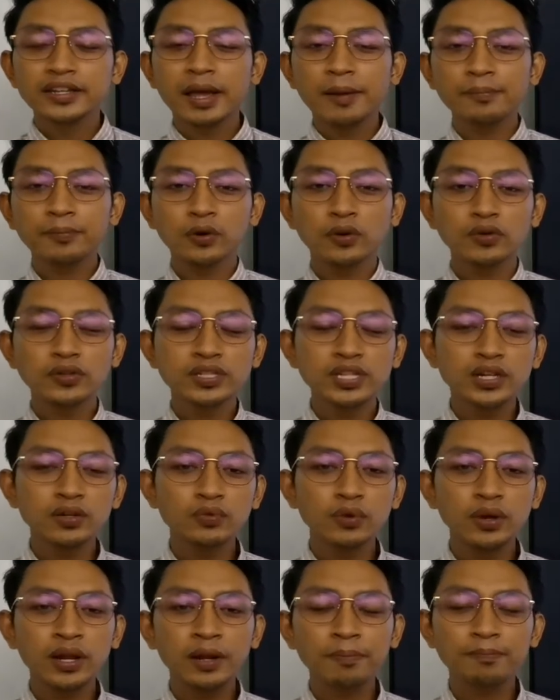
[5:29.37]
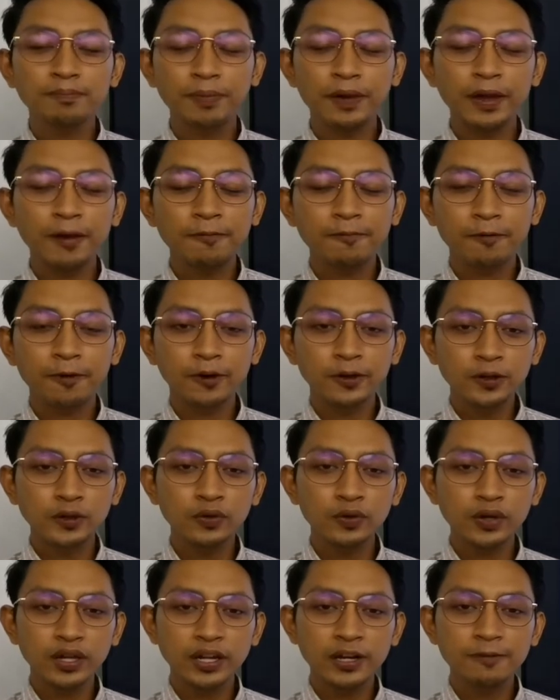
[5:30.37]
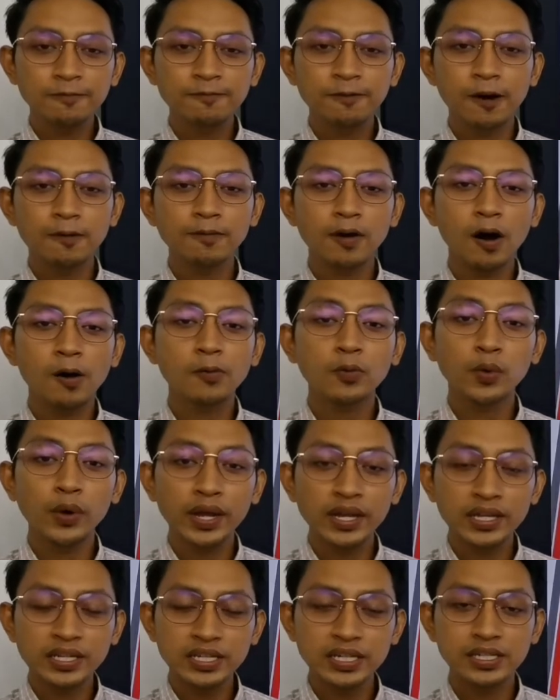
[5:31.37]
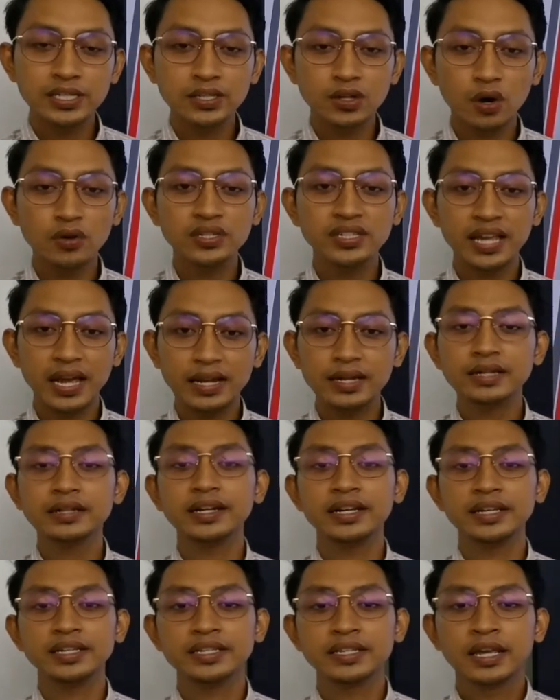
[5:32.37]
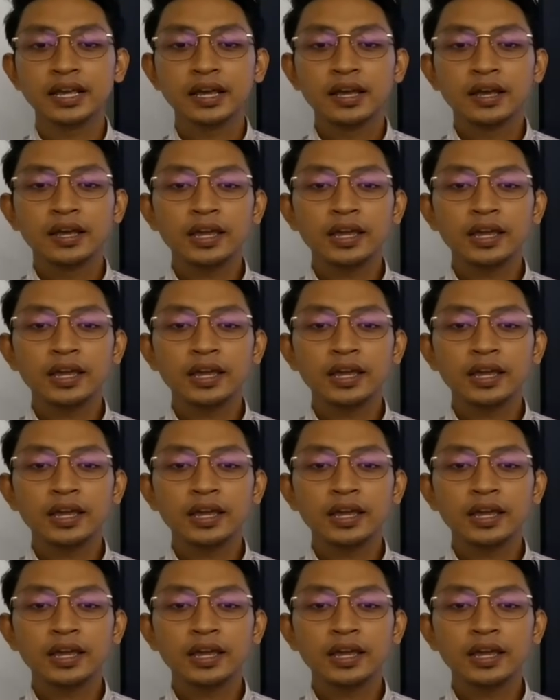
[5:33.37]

then producer will pay for you in the form of wages or salaries.